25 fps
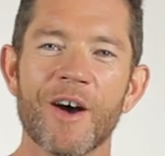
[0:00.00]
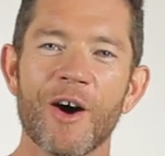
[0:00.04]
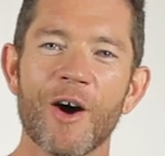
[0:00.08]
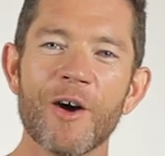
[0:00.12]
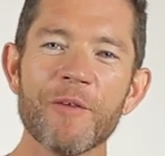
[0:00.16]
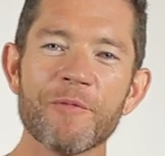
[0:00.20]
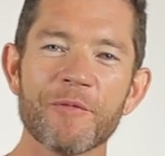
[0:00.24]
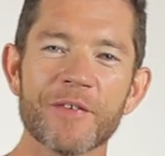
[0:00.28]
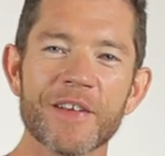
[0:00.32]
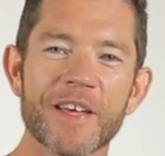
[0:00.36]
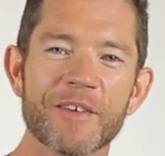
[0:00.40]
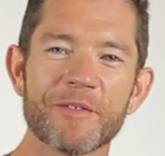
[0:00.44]

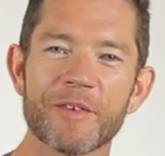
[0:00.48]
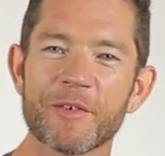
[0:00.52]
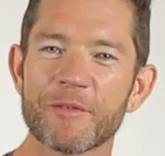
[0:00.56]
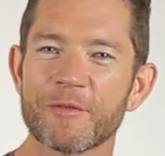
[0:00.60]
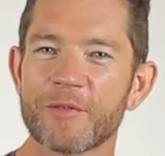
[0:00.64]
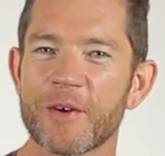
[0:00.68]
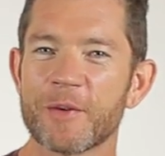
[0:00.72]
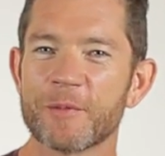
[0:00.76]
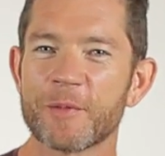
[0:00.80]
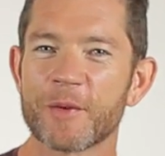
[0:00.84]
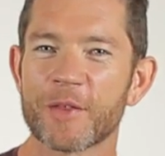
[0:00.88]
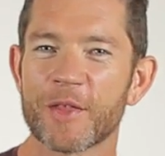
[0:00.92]
Hopefully you're having
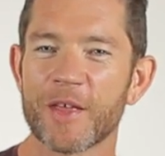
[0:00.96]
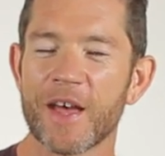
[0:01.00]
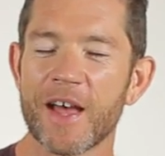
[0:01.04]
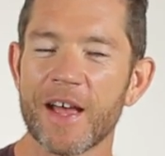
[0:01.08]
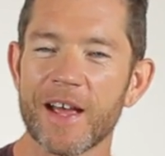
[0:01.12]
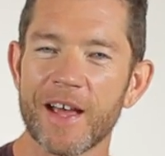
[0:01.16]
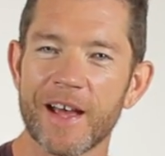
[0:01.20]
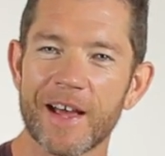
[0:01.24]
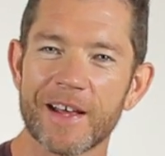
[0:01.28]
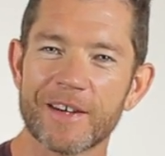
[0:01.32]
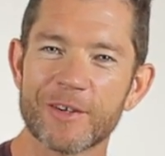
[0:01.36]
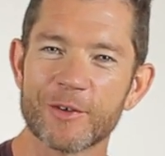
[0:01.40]
fun with
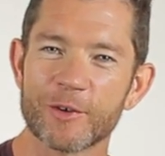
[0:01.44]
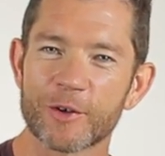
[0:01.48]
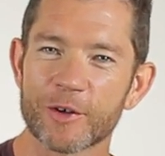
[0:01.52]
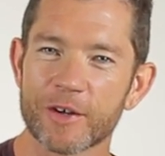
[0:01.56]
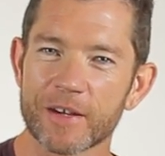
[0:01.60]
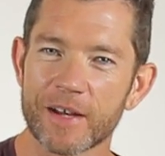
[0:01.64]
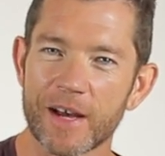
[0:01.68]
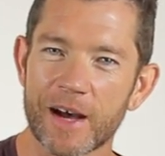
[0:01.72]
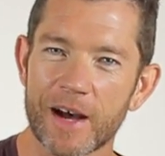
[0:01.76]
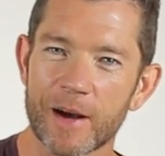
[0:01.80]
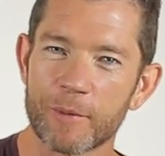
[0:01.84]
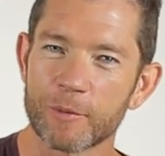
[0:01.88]
that and
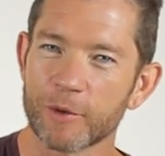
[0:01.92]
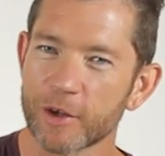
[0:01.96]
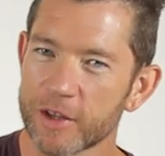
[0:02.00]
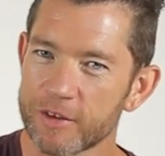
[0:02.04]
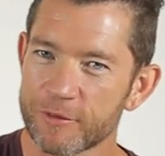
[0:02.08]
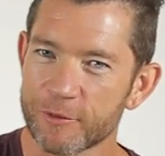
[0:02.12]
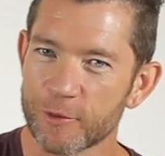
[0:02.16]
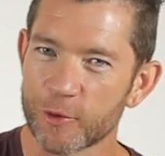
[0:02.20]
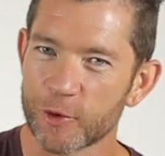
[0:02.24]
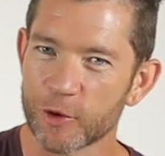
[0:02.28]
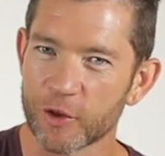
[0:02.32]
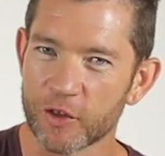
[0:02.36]
you're um,
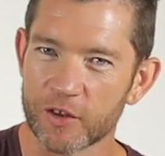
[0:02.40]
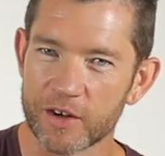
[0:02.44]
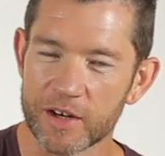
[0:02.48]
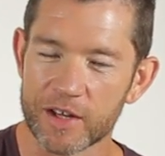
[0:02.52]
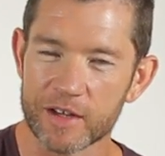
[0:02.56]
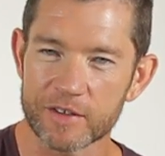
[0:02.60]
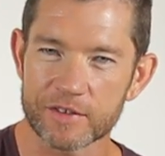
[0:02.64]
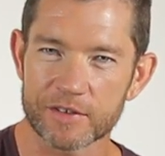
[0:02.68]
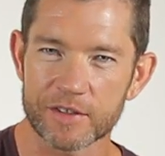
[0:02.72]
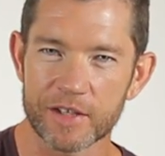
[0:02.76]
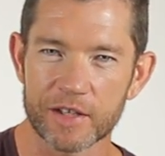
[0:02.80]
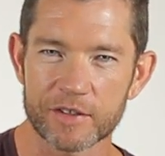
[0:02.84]
looking forward to the
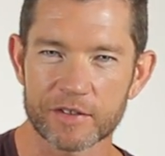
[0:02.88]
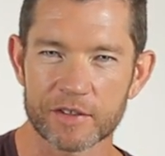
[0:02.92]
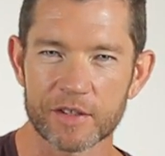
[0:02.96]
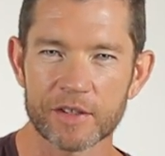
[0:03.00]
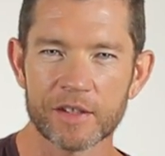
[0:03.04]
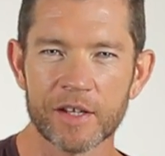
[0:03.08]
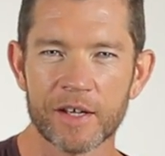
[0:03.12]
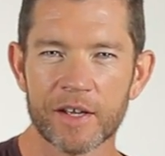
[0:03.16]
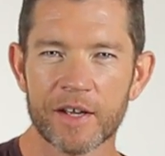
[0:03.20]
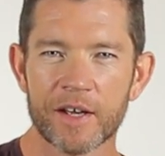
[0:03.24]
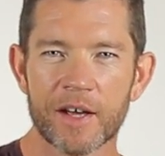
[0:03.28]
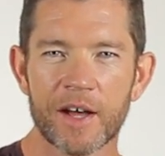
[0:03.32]
next
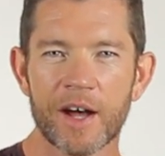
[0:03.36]
lesson.